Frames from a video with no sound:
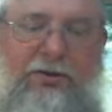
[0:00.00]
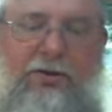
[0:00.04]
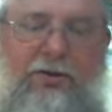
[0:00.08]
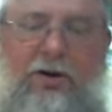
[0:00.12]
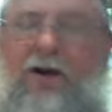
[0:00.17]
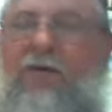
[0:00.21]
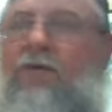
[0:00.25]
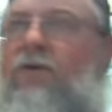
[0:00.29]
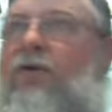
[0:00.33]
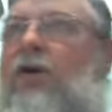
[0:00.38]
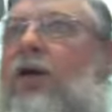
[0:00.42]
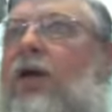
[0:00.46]
So
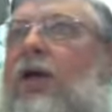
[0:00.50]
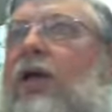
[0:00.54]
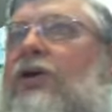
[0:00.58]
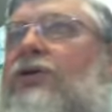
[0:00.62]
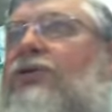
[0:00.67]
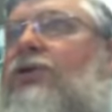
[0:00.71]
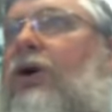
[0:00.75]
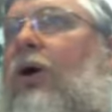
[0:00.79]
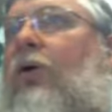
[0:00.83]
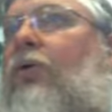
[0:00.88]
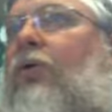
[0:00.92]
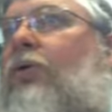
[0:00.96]
everything
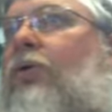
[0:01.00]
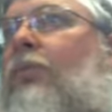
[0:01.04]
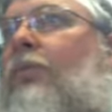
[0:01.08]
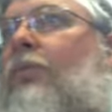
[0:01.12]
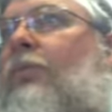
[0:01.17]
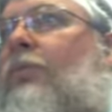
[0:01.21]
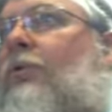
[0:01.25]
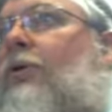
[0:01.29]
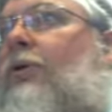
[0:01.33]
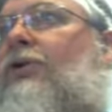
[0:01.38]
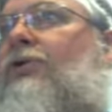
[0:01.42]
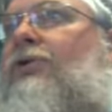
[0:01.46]
he's told them
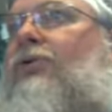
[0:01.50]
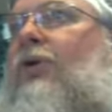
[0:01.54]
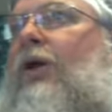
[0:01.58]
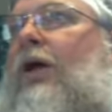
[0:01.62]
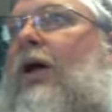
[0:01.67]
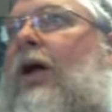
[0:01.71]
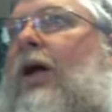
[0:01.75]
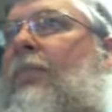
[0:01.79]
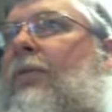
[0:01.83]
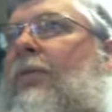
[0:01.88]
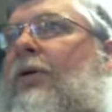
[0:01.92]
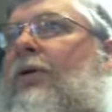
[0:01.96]
is
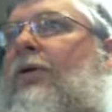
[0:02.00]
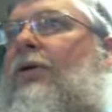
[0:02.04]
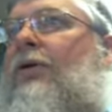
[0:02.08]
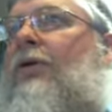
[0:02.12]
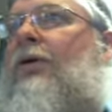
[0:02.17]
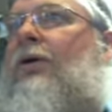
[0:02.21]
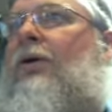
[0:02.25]
going to happen.